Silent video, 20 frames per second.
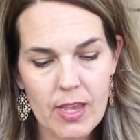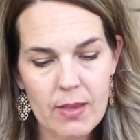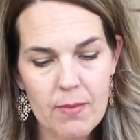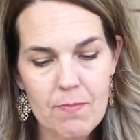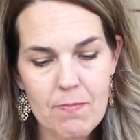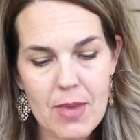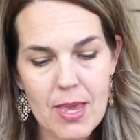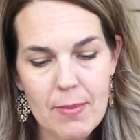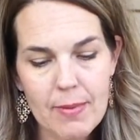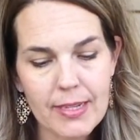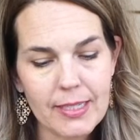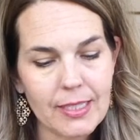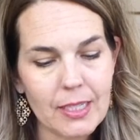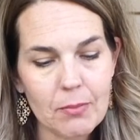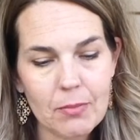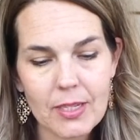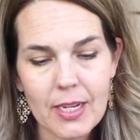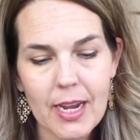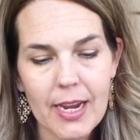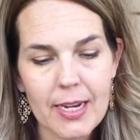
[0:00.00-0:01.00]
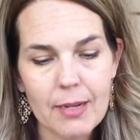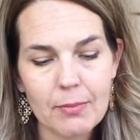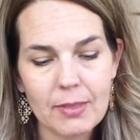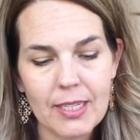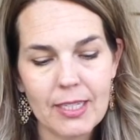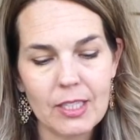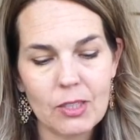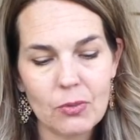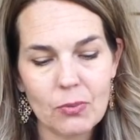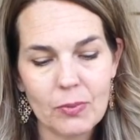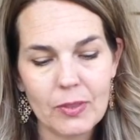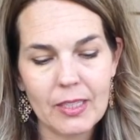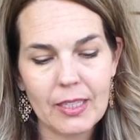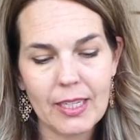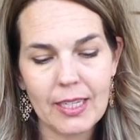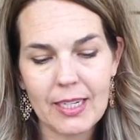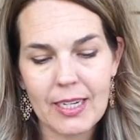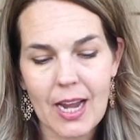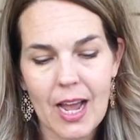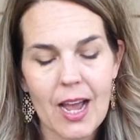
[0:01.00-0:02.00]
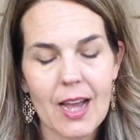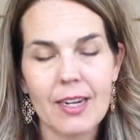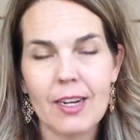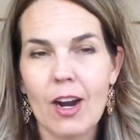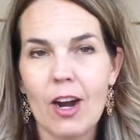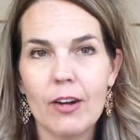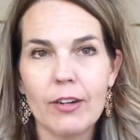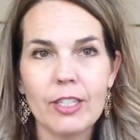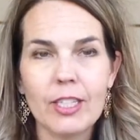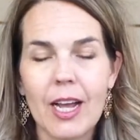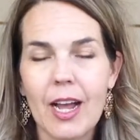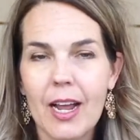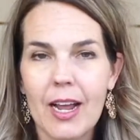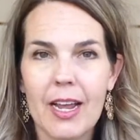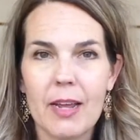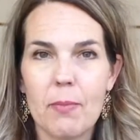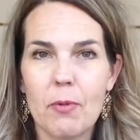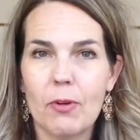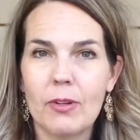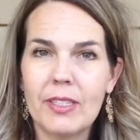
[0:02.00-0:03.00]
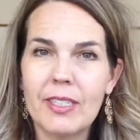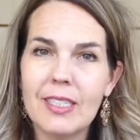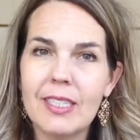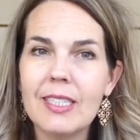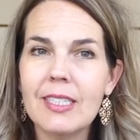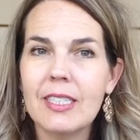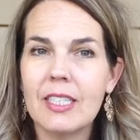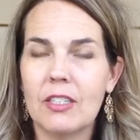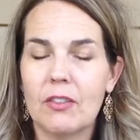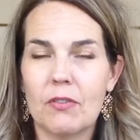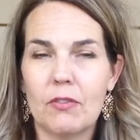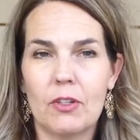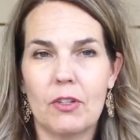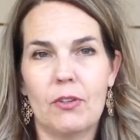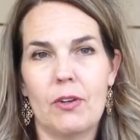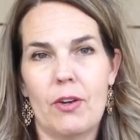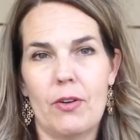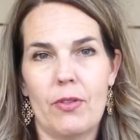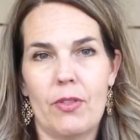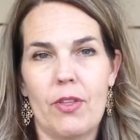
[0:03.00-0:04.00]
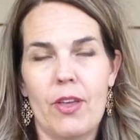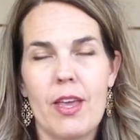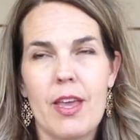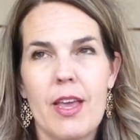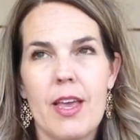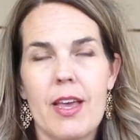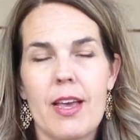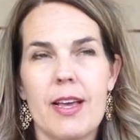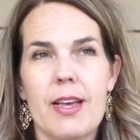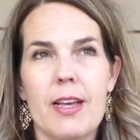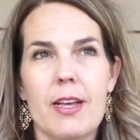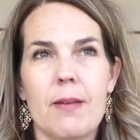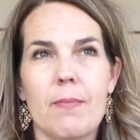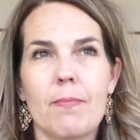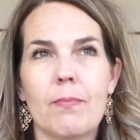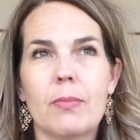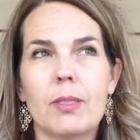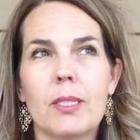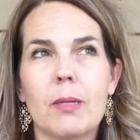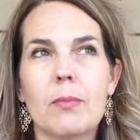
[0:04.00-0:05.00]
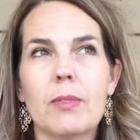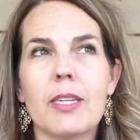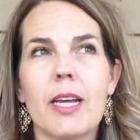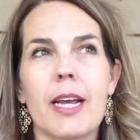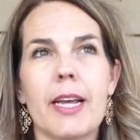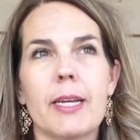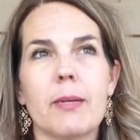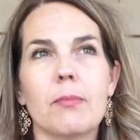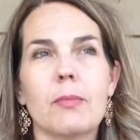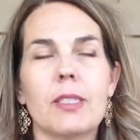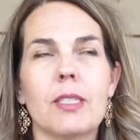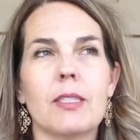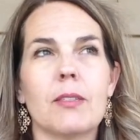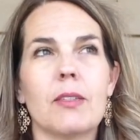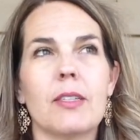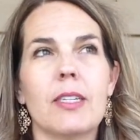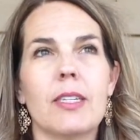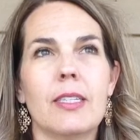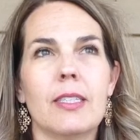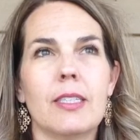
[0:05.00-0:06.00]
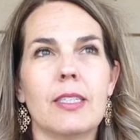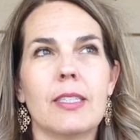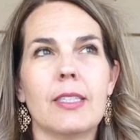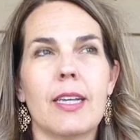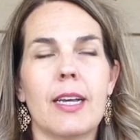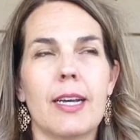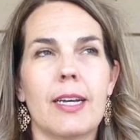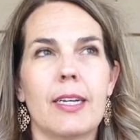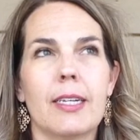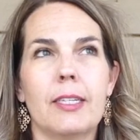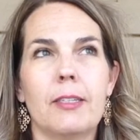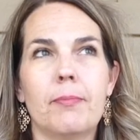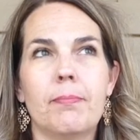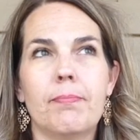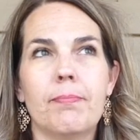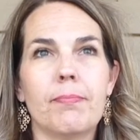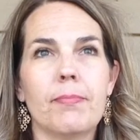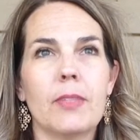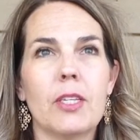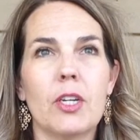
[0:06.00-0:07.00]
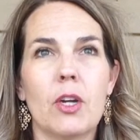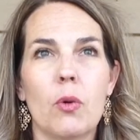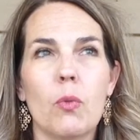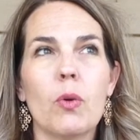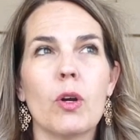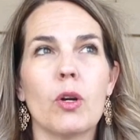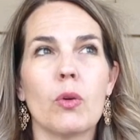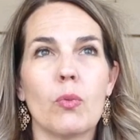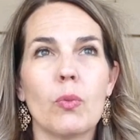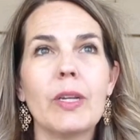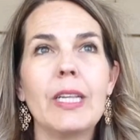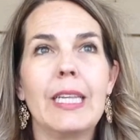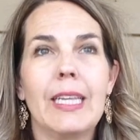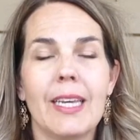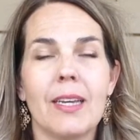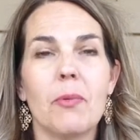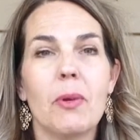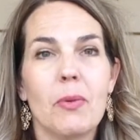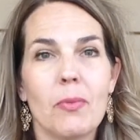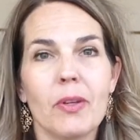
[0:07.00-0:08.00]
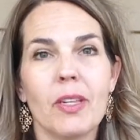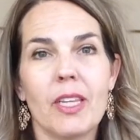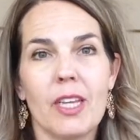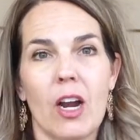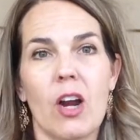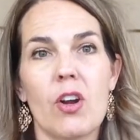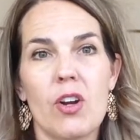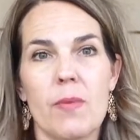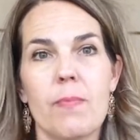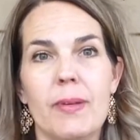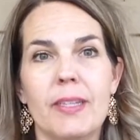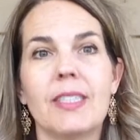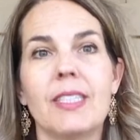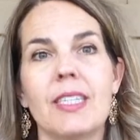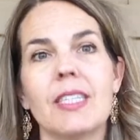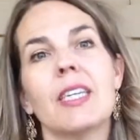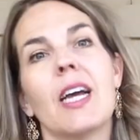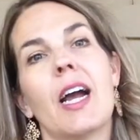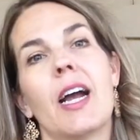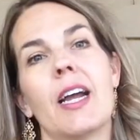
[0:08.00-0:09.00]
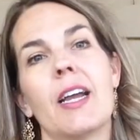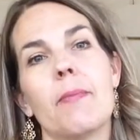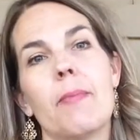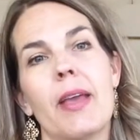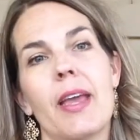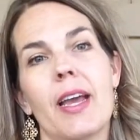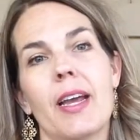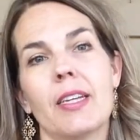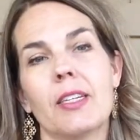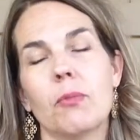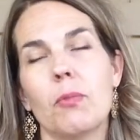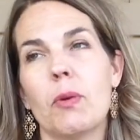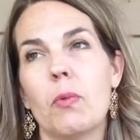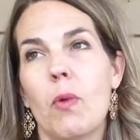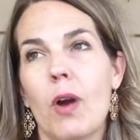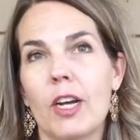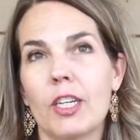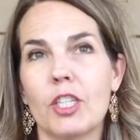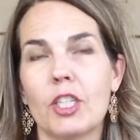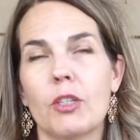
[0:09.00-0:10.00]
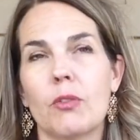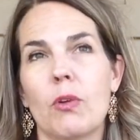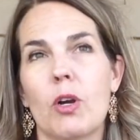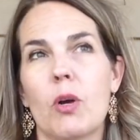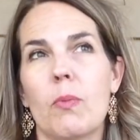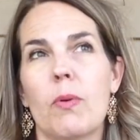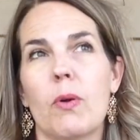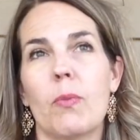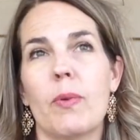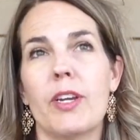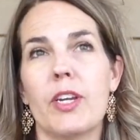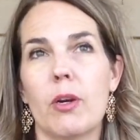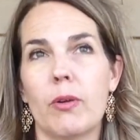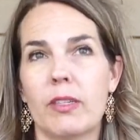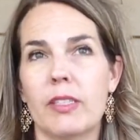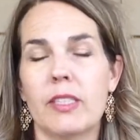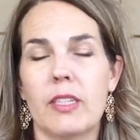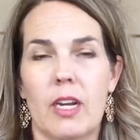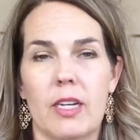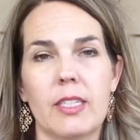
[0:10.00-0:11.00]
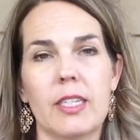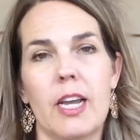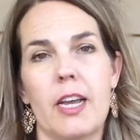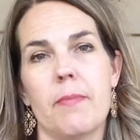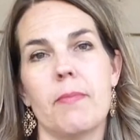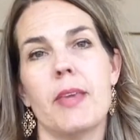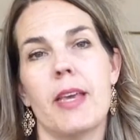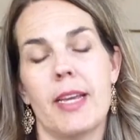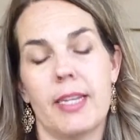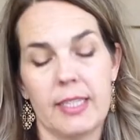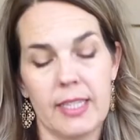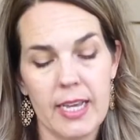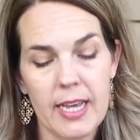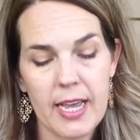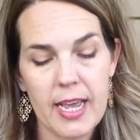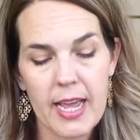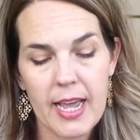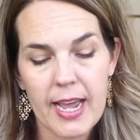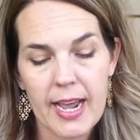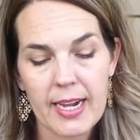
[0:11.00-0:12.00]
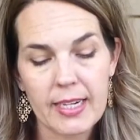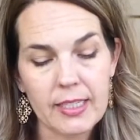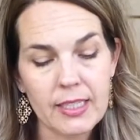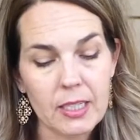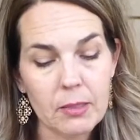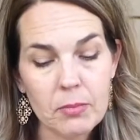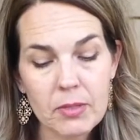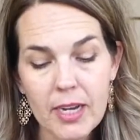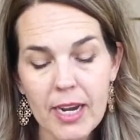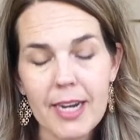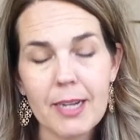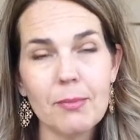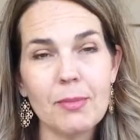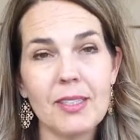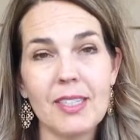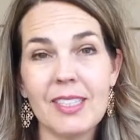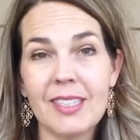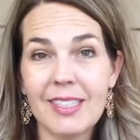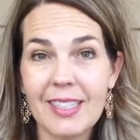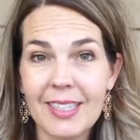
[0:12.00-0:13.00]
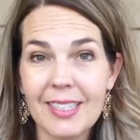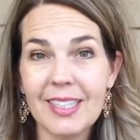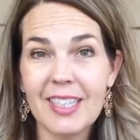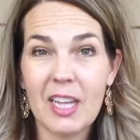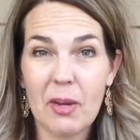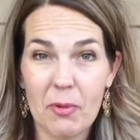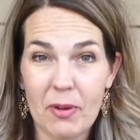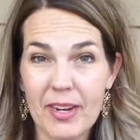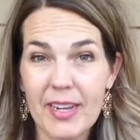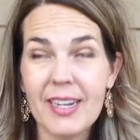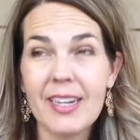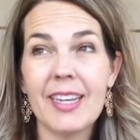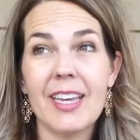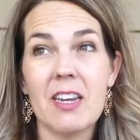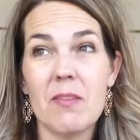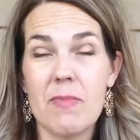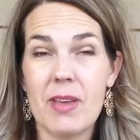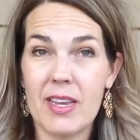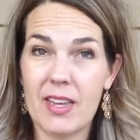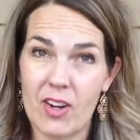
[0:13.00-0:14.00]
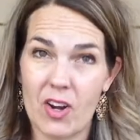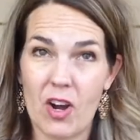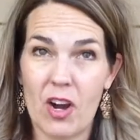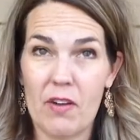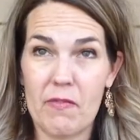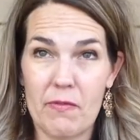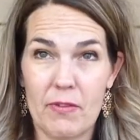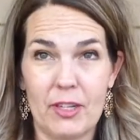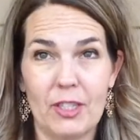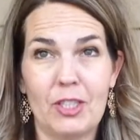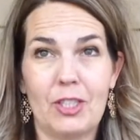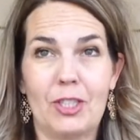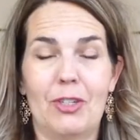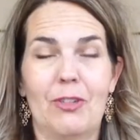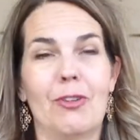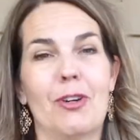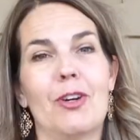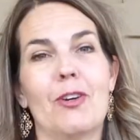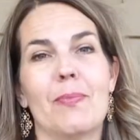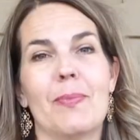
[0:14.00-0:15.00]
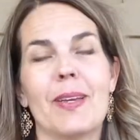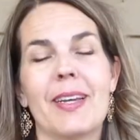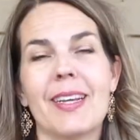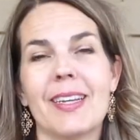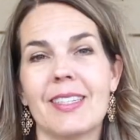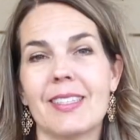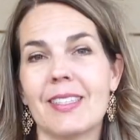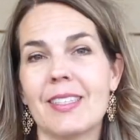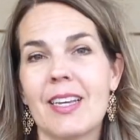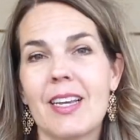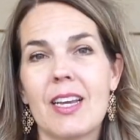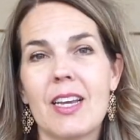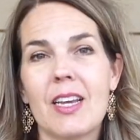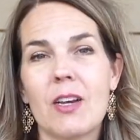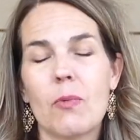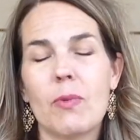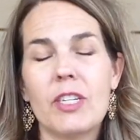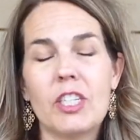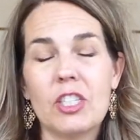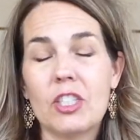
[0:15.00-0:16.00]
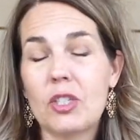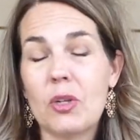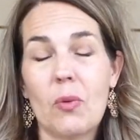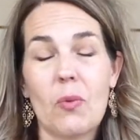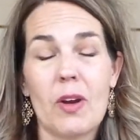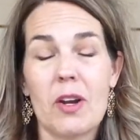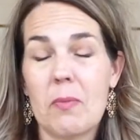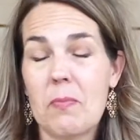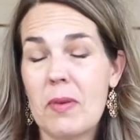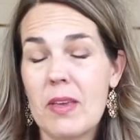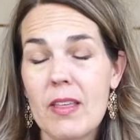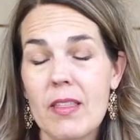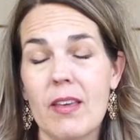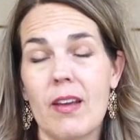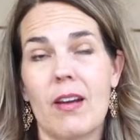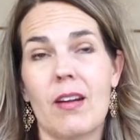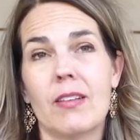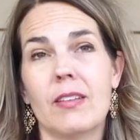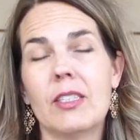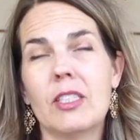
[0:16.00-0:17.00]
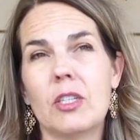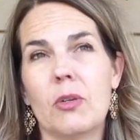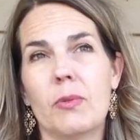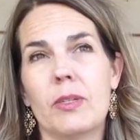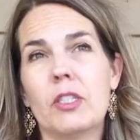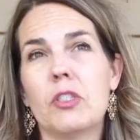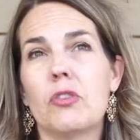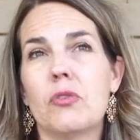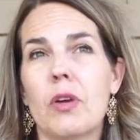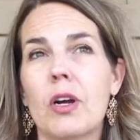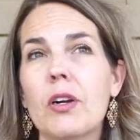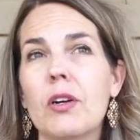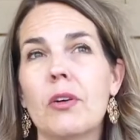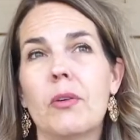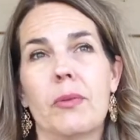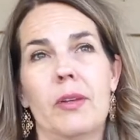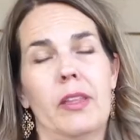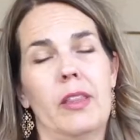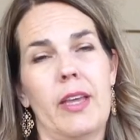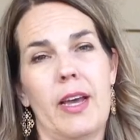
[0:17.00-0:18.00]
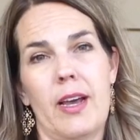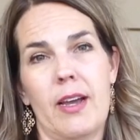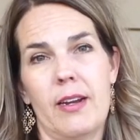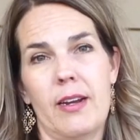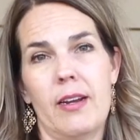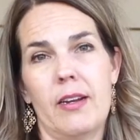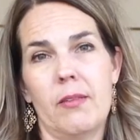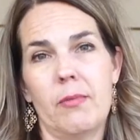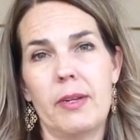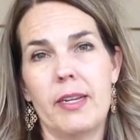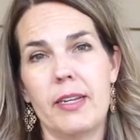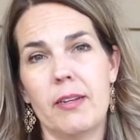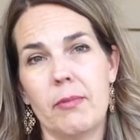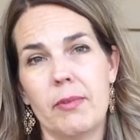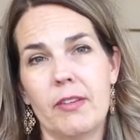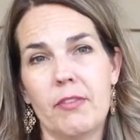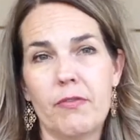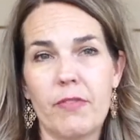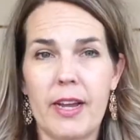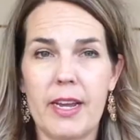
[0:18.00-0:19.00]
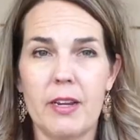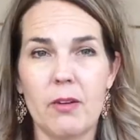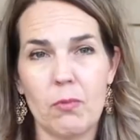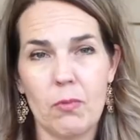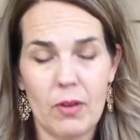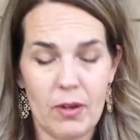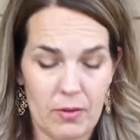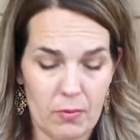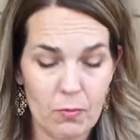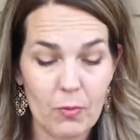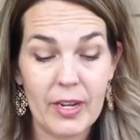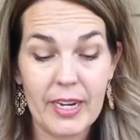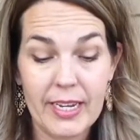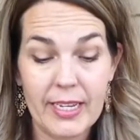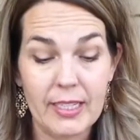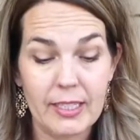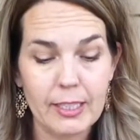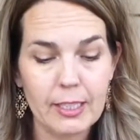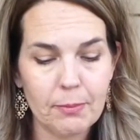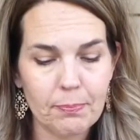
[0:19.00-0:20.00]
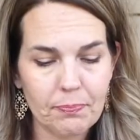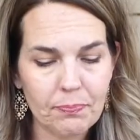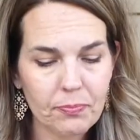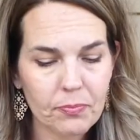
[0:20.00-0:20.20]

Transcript: Maybe sometimes it's really not our time or season for growth. Sometimes it's, we really are in a busy time and we want to grow, but we know it's not time yet. And sometimes the season that we're in can make it hard for us to grow because we just don't want to be there. And so we struggle with that, and we fight what is.